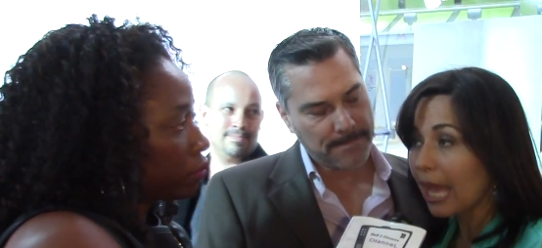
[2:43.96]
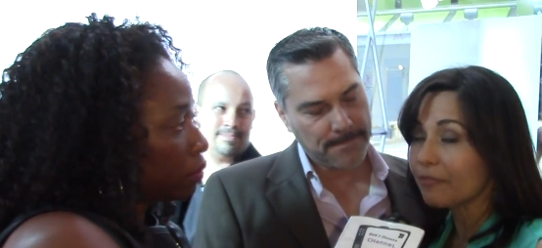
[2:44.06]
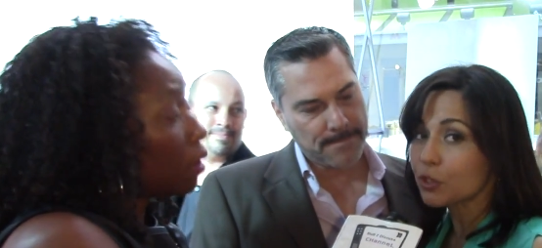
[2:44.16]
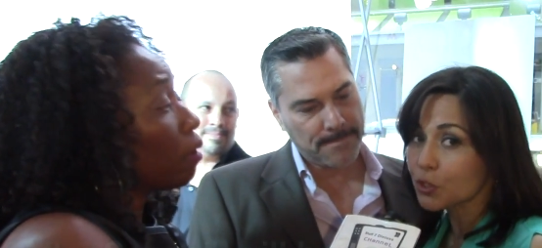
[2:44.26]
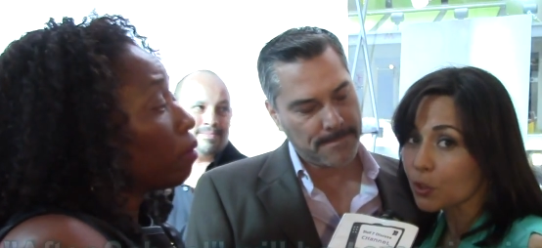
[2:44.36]

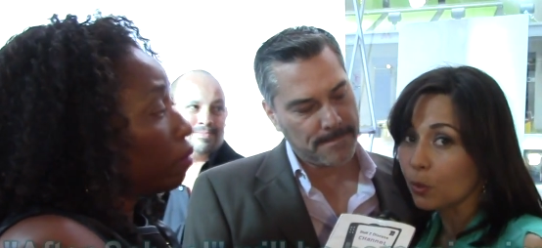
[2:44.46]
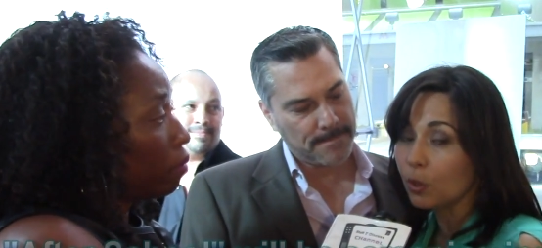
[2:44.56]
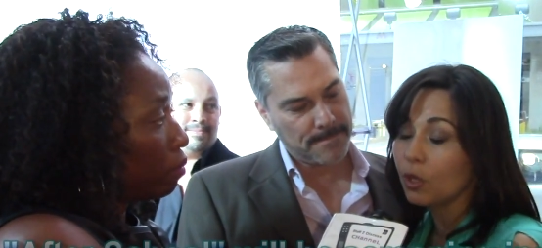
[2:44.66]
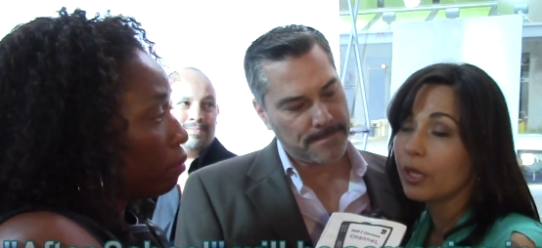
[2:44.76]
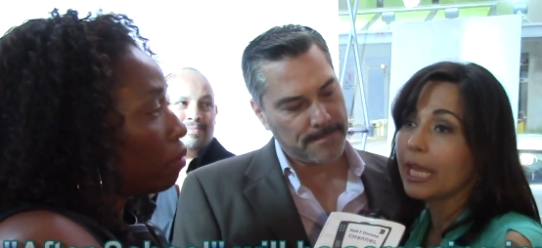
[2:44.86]
Speaker 1: After
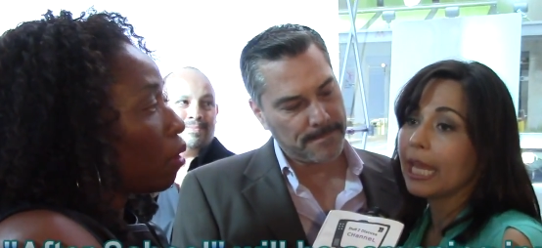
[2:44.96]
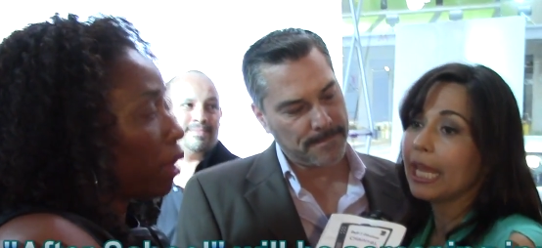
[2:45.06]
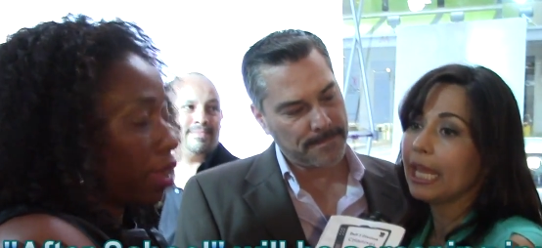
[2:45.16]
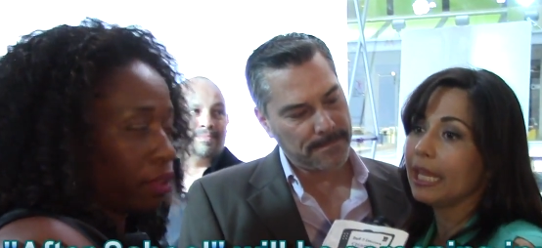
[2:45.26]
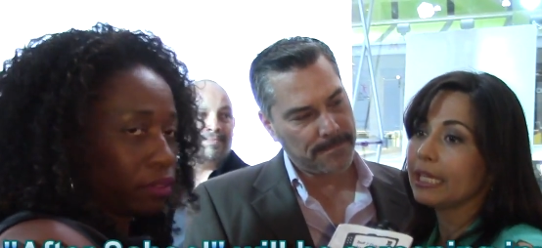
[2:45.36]
School
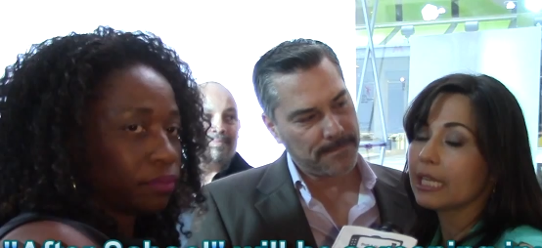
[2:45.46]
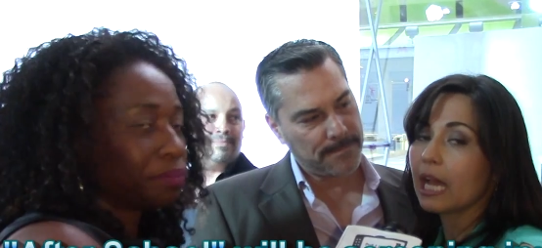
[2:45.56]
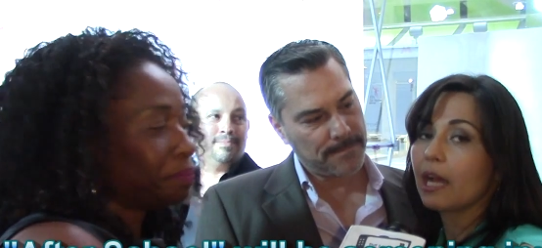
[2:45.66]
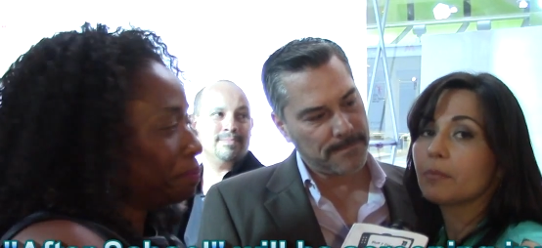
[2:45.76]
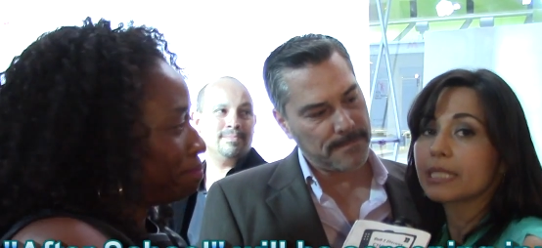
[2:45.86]
in
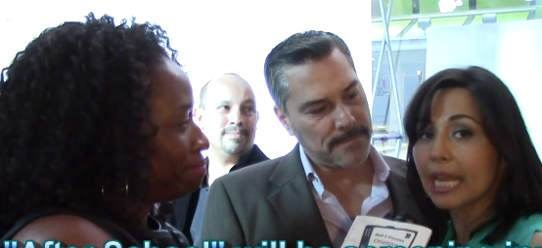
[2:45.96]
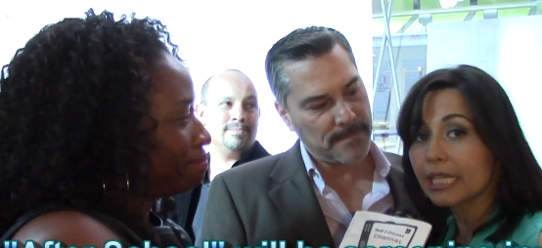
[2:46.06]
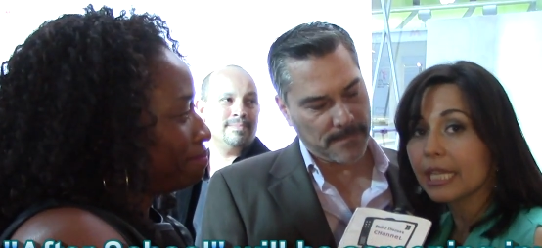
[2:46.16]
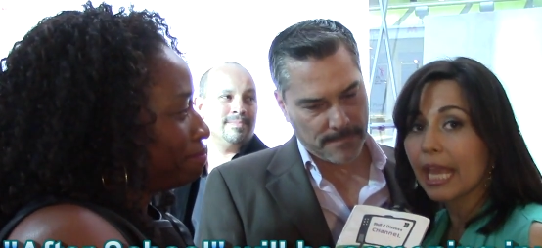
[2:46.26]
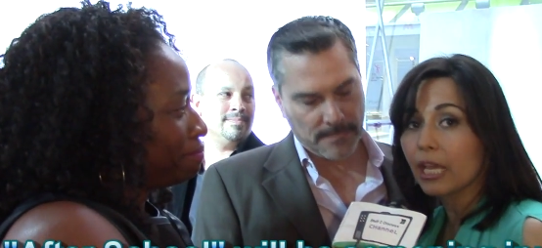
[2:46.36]
San
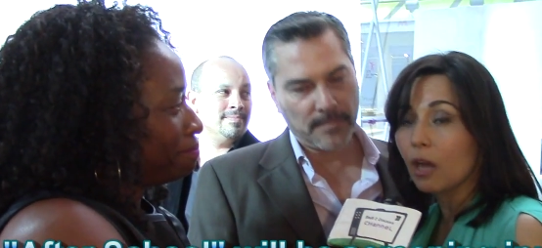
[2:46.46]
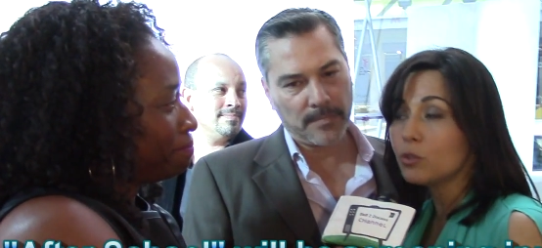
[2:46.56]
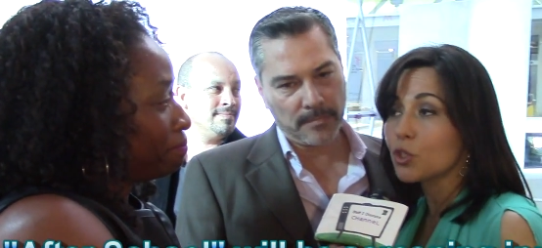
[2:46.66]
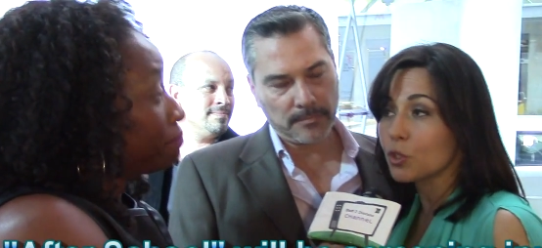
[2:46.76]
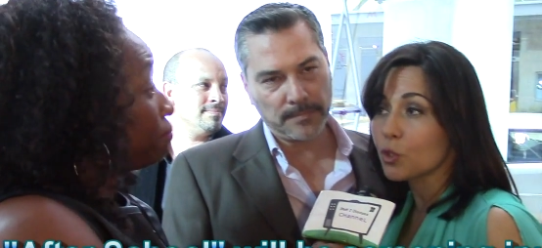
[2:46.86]
Diego,
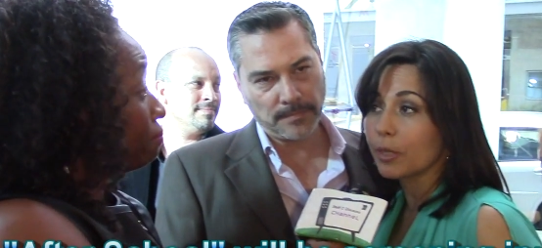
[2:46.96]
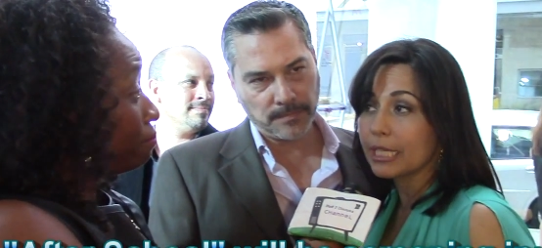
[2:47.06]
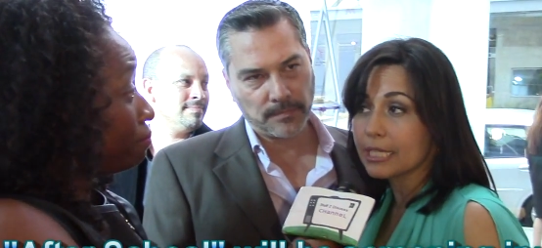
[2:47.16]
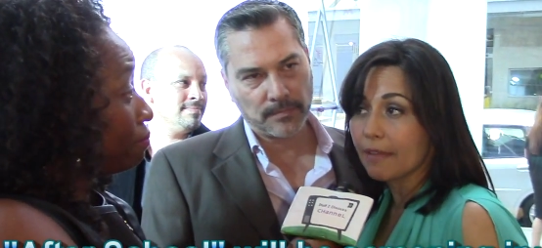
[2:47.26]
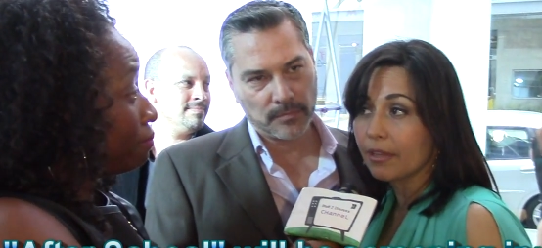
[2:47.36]
June
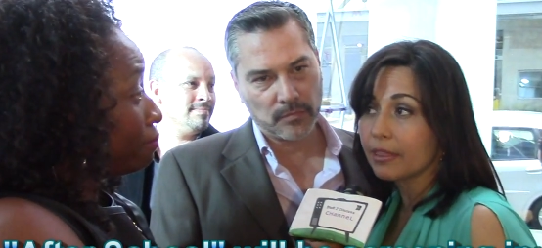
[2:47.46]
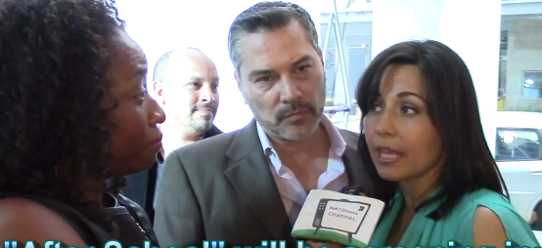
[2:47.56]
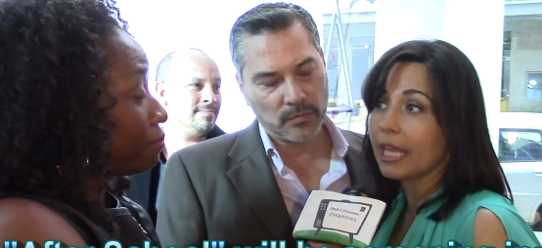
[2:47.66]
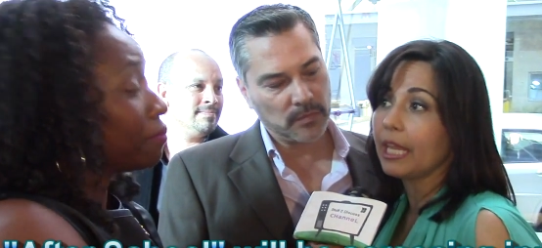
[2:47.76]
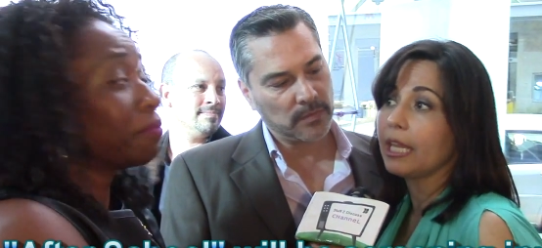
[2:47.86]
27th,
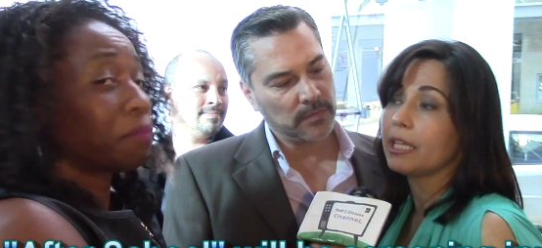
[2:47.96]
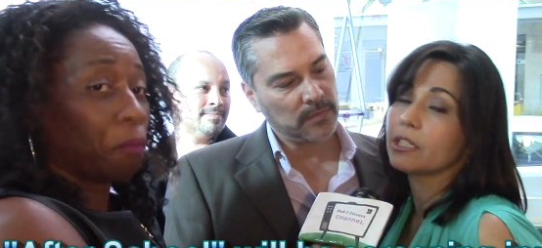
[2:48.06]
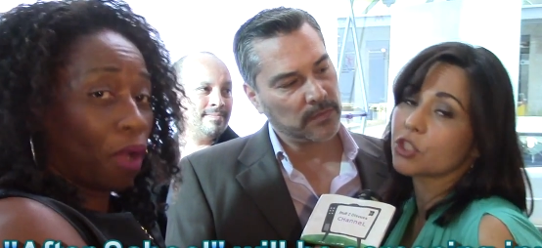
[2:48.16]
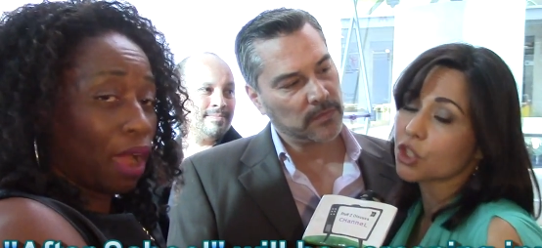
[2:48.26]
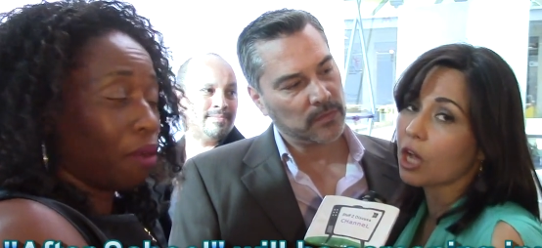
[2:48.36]

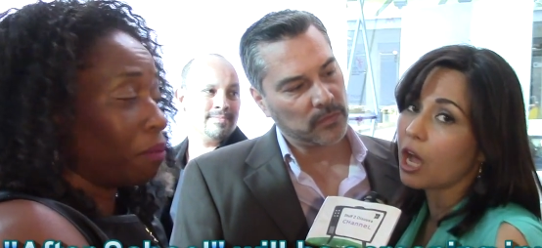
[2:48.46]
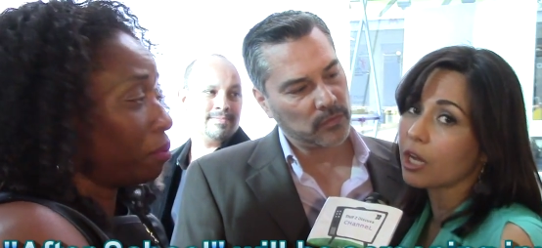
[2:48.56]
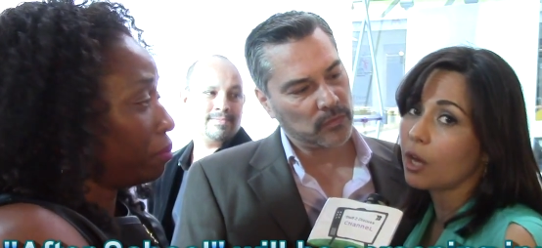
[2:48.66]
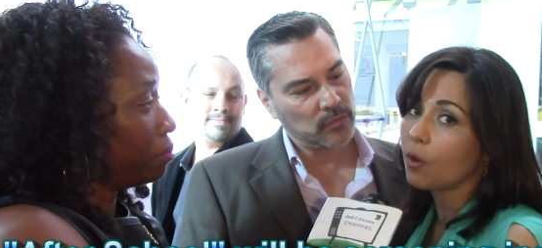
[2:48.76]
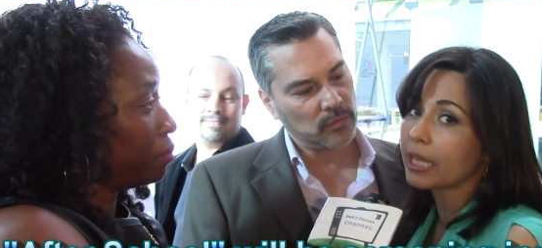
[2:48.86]
in
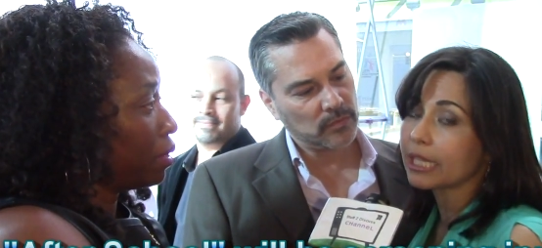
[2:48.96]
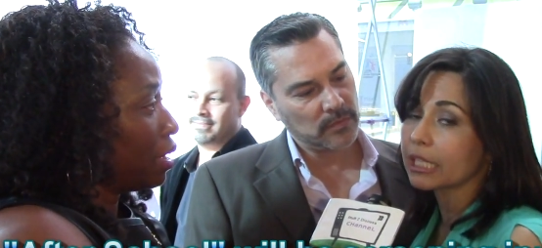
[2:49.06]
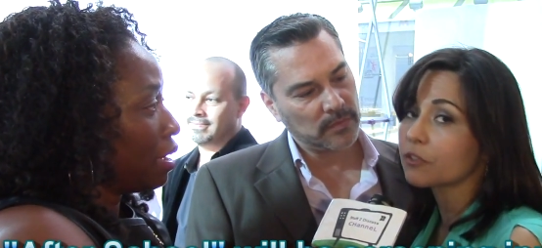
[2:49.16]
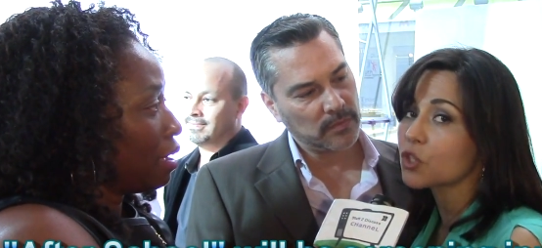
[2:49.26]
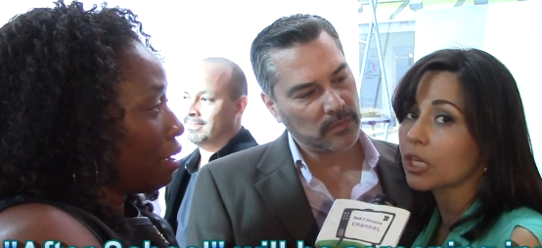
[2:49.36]
Chicago at the
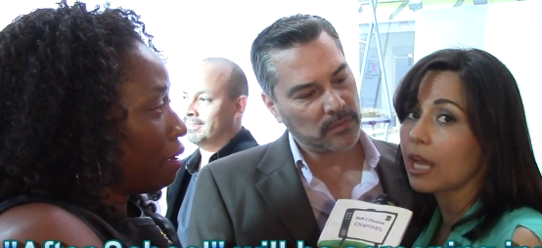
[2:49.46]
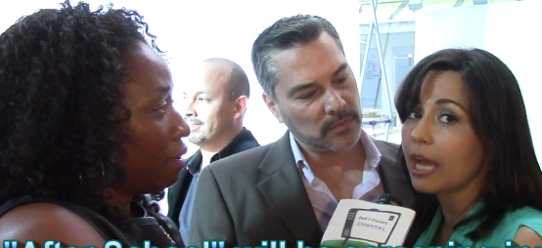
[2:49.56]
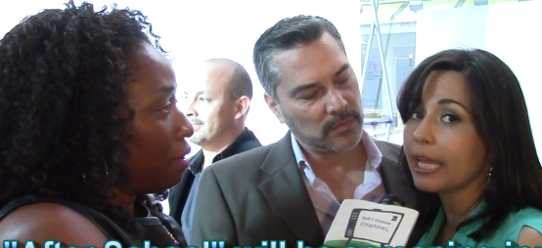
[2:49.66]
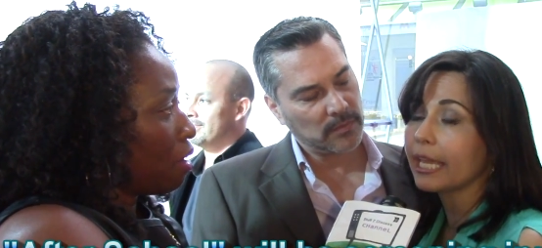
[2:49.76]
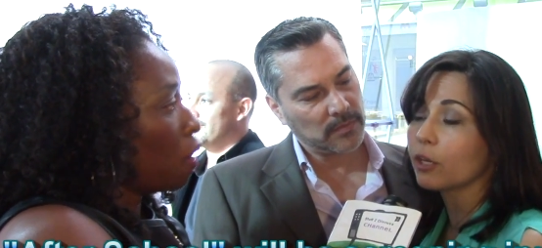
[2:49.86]
end of
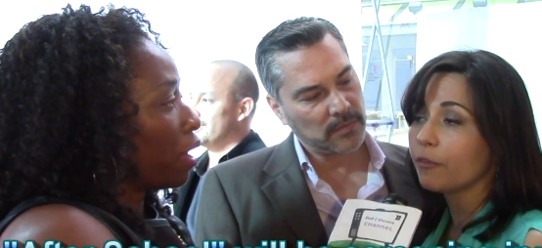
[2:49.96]
July, and